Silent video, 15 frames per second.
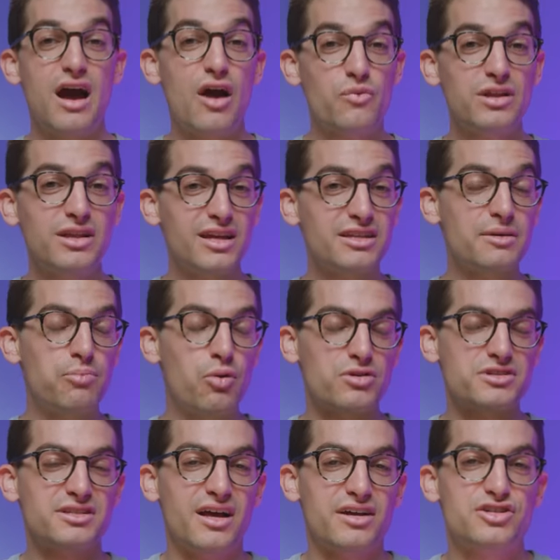Now I really like the
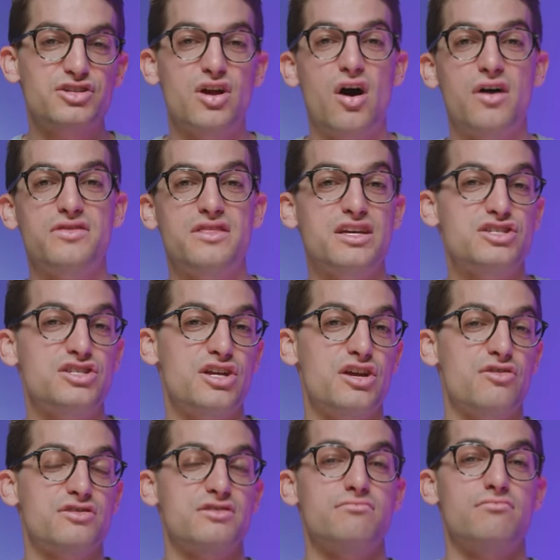port selection on this
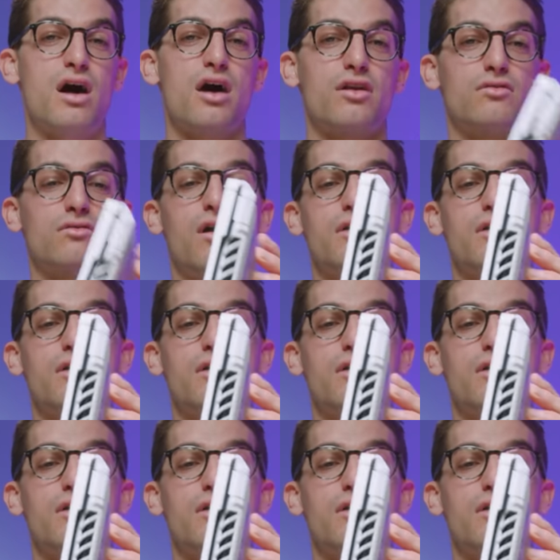year's model.